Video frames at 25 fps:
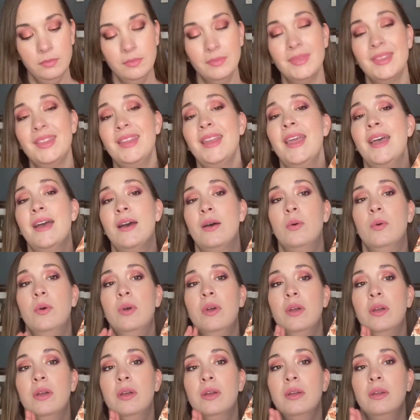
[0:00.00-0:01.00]
Now,
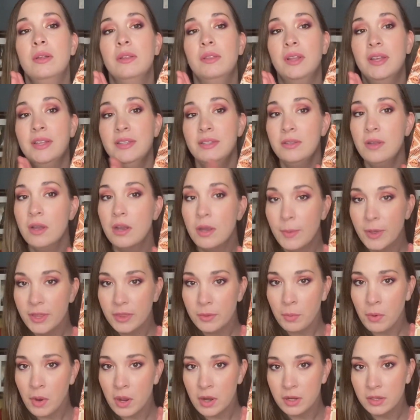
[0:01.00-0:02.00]
let's talk about the
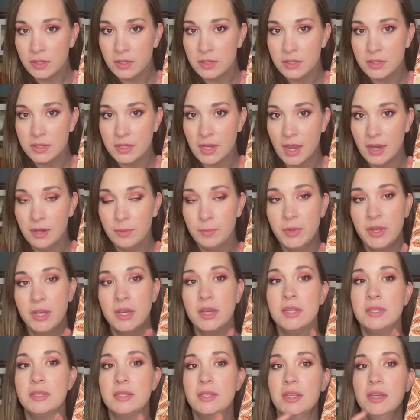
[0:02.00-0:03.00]
product inside,
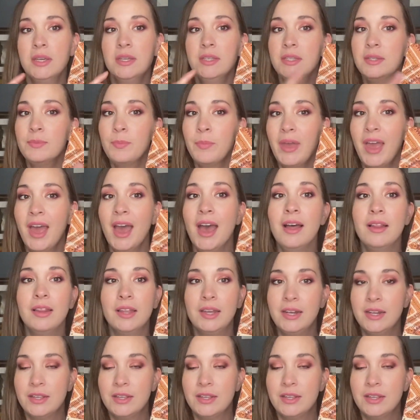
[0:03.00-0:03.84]
because this palette